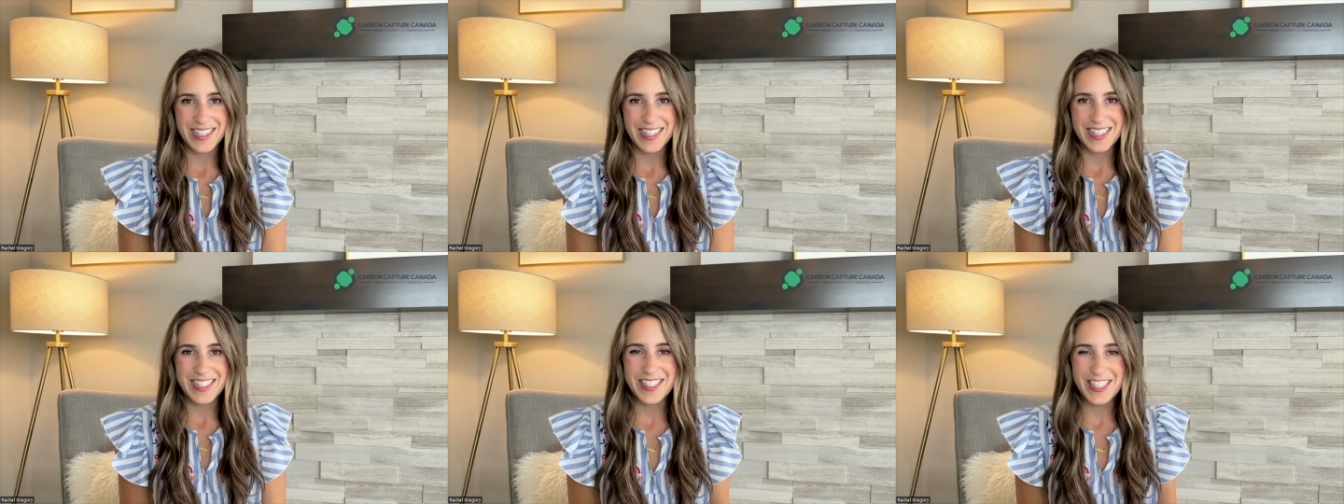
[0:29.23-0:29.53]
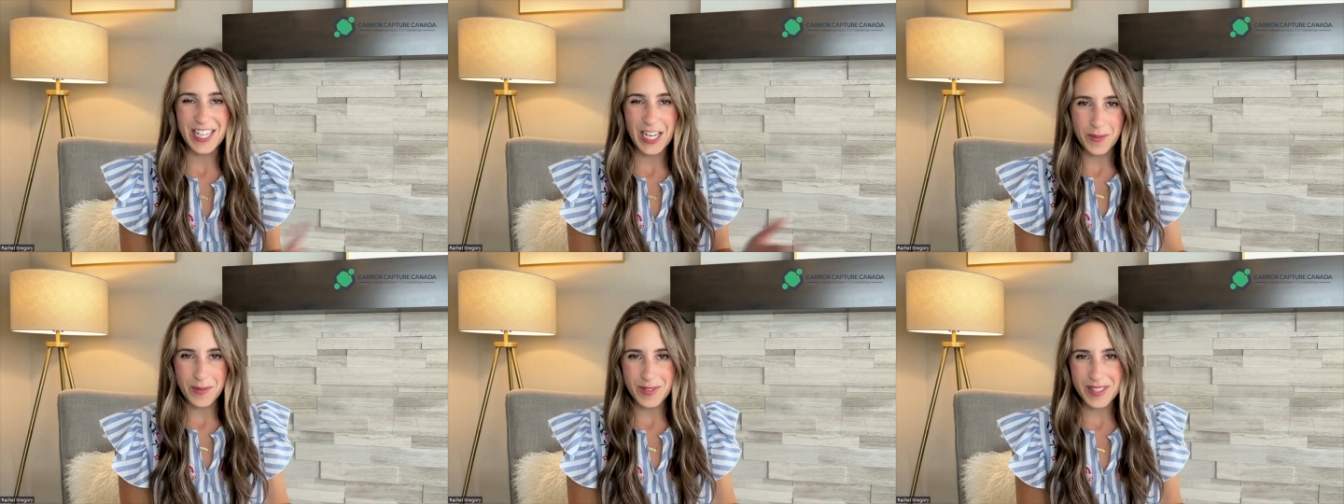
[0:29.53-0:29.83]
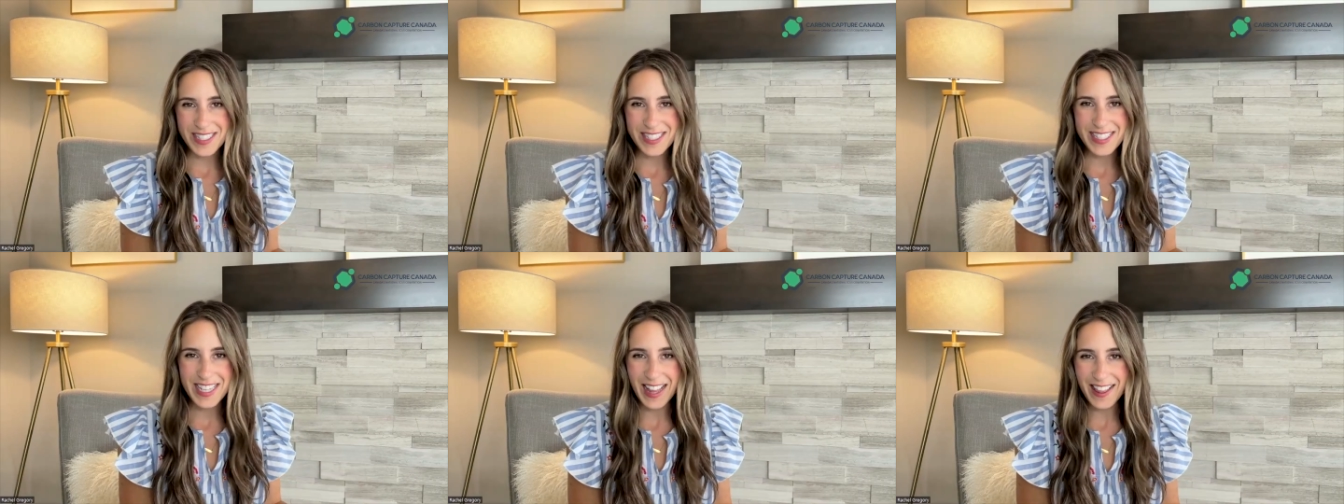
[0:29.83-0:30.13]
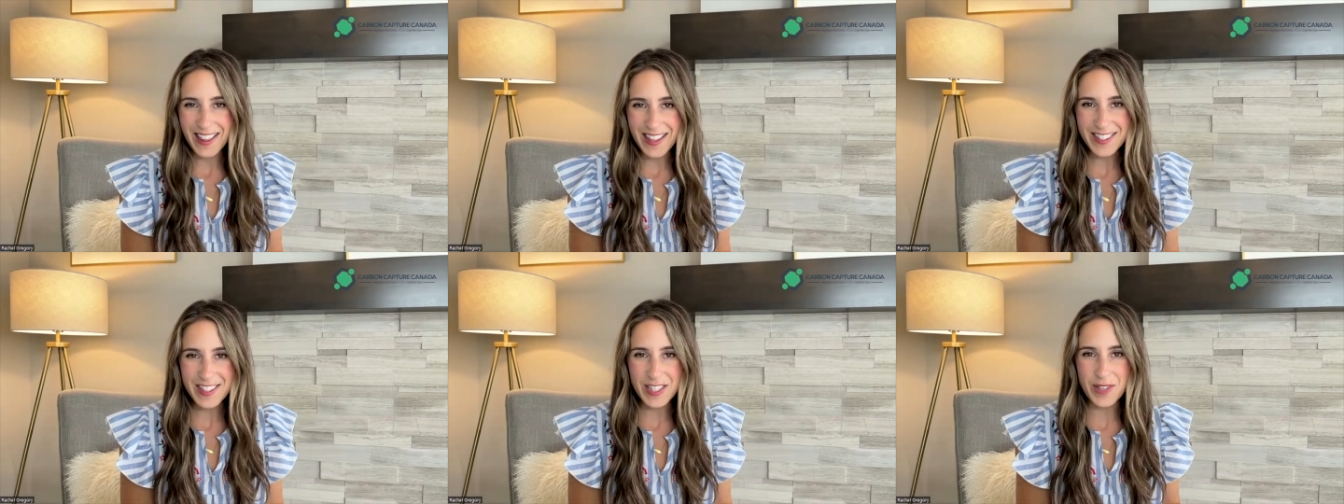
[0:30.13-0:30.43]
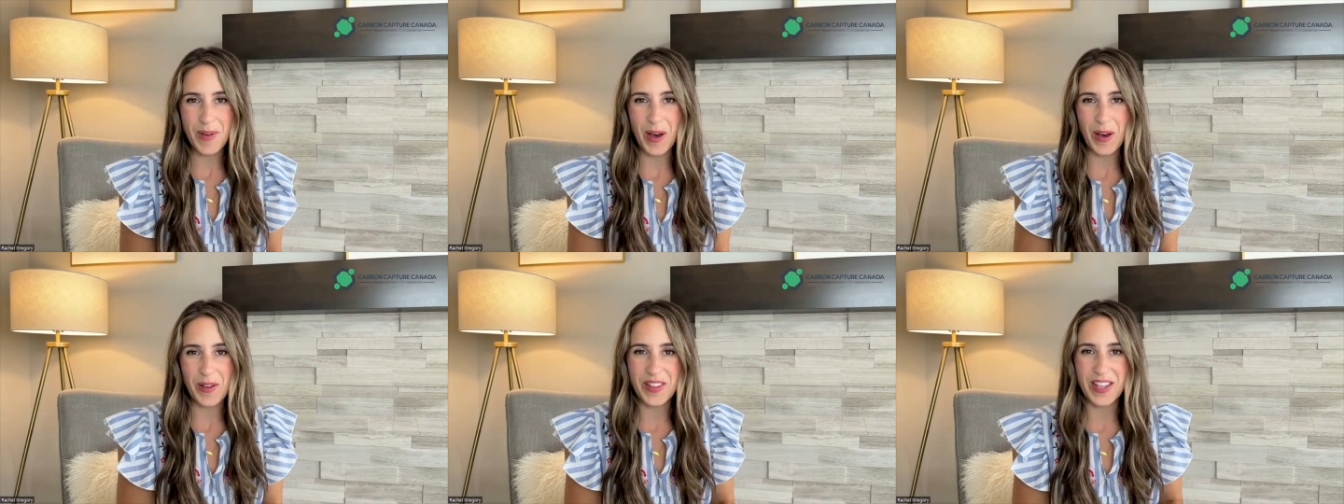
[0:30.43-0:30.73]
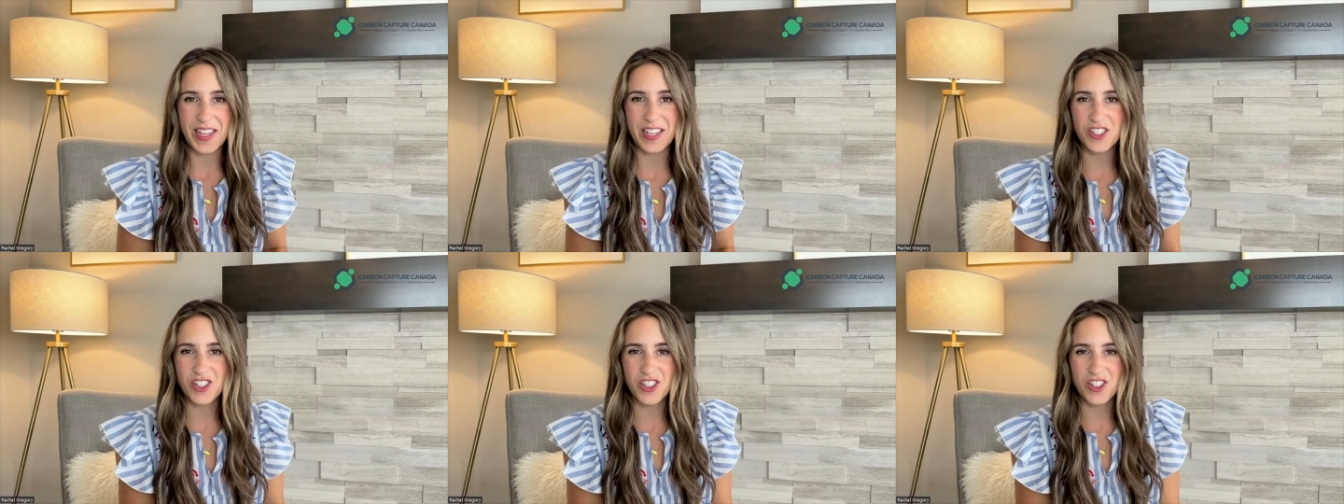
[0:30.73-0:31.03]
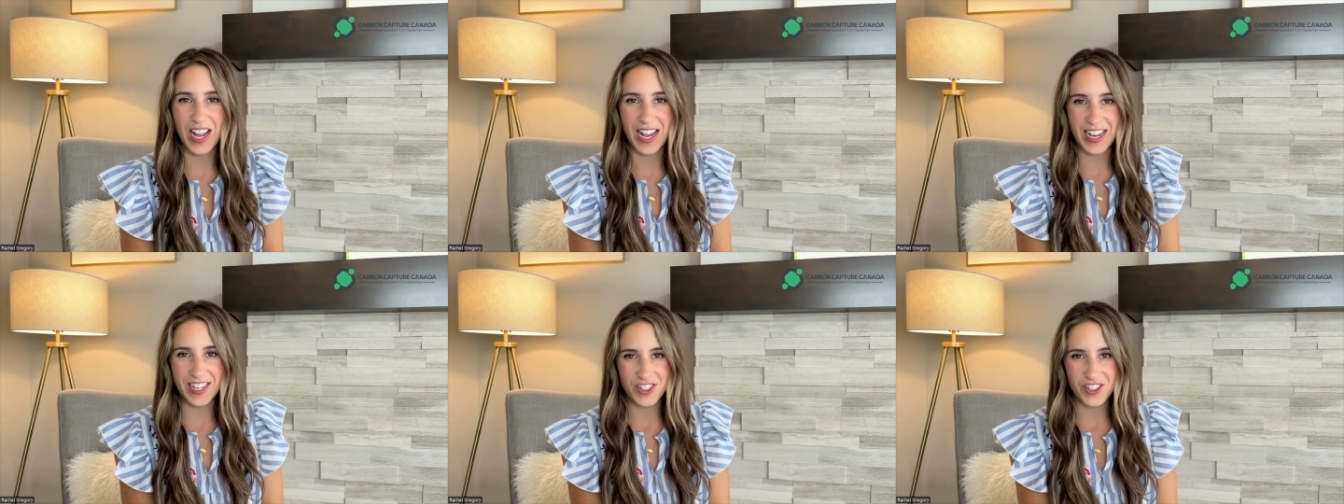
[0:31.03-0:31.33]
James, tell us about the
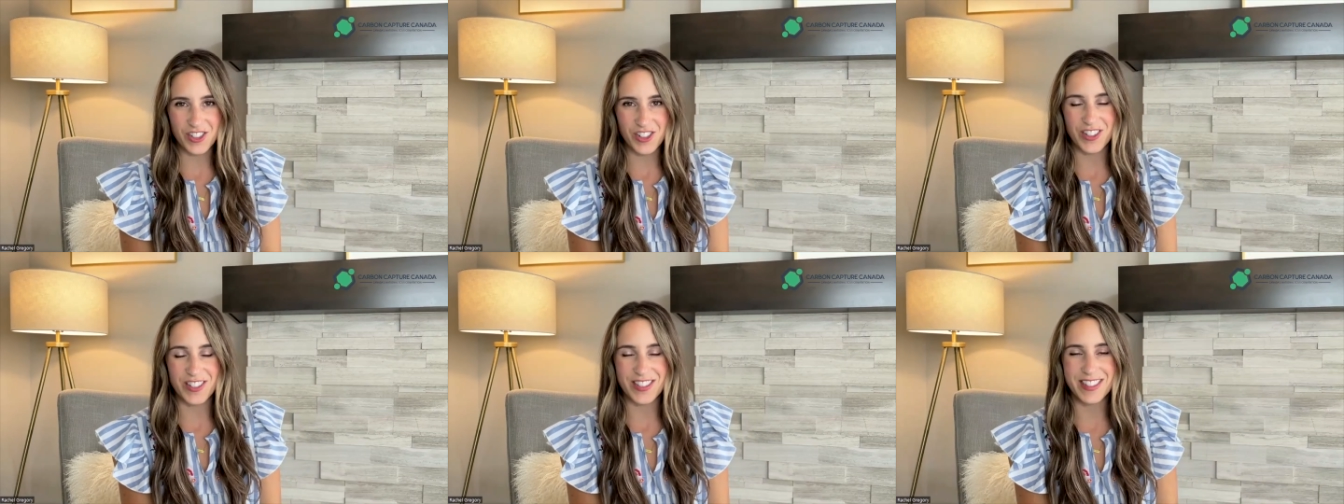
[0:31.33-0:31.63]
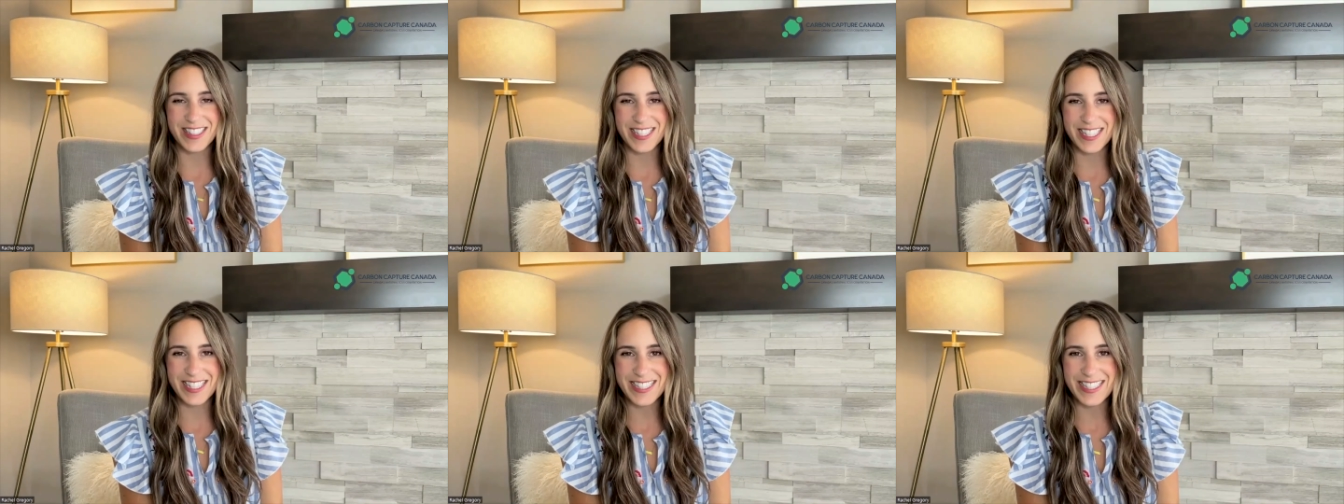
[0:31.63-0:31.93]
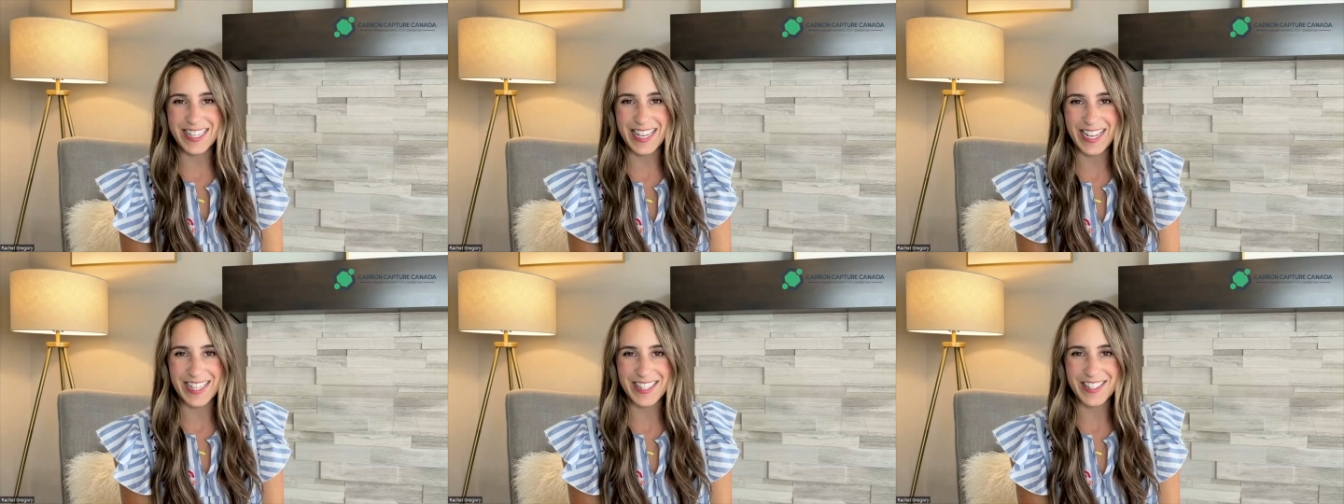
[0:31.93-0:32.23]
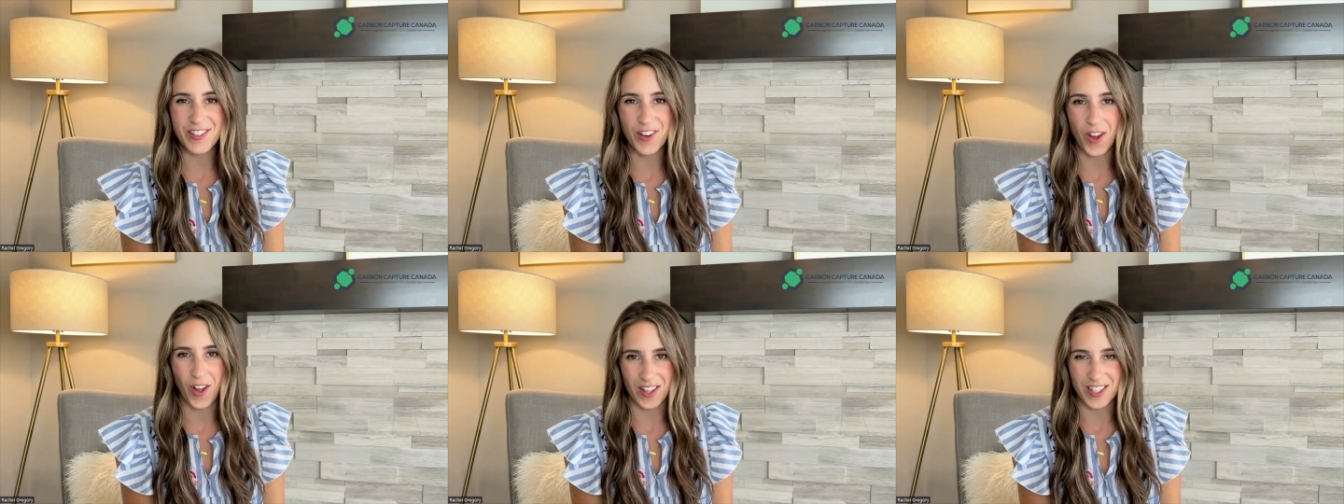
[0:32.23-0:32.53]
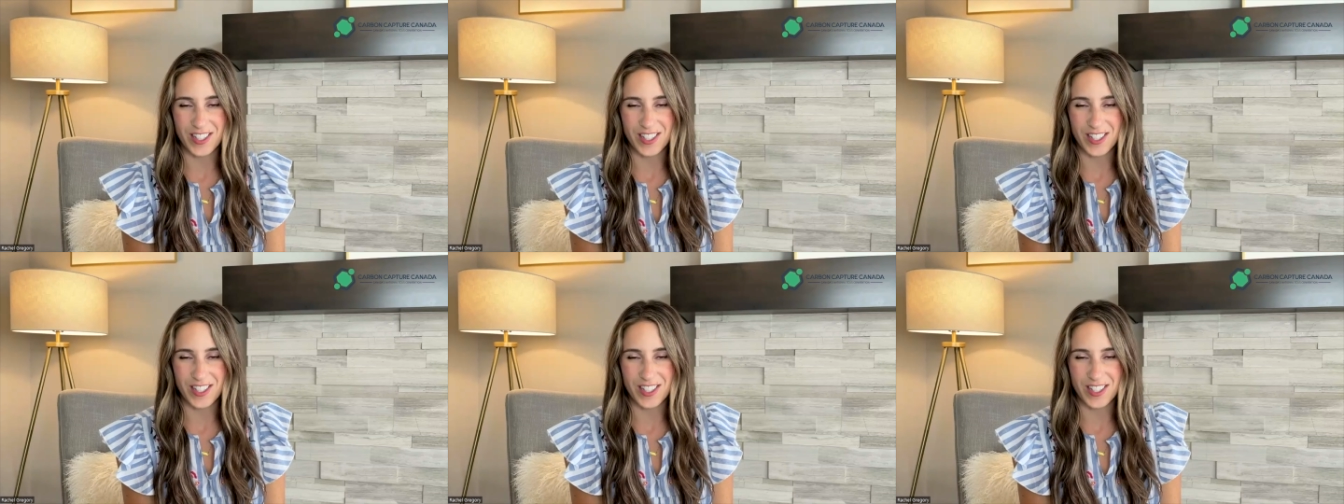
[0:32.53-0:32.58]
International CCS Knowledge